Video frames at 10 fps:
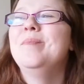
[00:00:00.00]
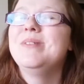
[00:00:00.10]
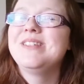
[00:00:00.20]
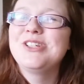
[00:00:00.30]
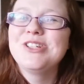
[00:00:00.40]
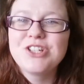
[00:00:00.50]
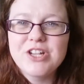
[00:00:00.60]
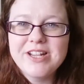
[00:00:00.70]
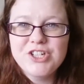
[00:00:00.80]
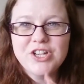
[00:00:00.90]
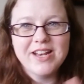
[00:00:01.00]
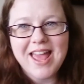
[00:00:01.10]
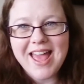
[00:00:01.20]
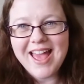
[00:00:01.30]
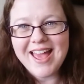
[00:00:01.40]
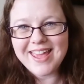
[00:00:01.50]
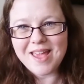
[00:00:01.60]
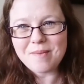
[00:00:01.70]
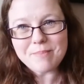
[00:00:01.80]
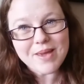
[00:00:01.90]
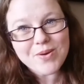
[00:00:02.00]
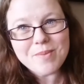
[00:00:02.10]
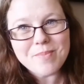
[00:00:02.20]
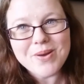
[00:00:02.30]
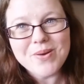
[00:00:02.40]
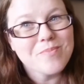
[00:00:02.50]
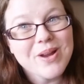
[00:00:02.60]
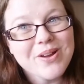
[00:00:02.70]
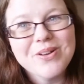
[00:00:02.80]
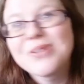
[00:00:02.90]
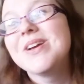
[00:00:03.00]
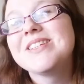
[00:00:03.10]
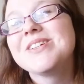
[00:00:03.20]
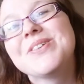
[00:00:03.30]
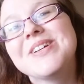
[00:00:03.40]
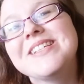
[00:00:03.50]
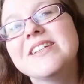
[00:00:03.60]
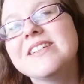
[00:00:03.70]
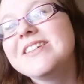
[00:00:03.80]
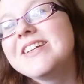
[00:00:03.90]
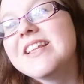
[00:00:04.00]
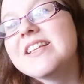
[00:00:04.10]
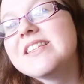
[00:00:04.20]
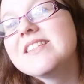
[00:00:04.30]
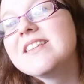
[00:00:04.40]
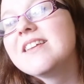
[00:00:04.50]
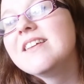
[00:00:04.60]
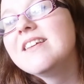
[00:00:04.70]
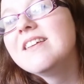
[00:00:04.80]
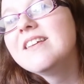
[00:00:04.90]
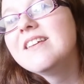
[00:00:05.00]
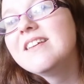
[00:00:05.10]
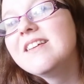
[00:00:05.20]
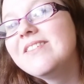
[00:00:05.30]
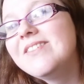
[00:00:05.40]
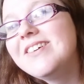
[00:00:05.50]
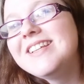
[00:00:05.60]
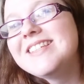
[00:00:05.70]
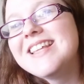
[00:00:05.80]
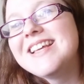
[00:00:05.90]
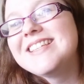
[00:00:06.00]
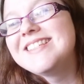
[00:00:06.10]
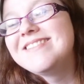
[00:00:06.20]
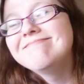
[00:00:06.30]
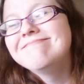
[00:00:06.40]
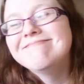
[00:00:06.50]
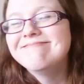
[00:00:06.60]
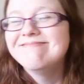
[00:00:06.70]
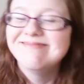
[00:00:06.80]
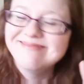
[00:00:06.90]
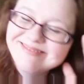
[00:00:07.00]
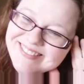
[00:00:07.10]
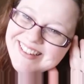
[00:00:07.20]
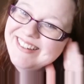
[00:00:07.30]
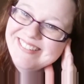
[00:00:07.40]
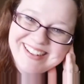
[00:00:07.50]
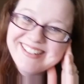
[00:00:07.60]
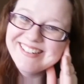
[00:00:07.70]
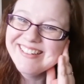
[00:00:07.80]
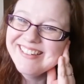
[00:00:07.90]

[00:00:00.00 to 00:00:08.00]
positions changing, hair getting bigger and bigger and bigger and crazier. Look at this. What is this? Anyway.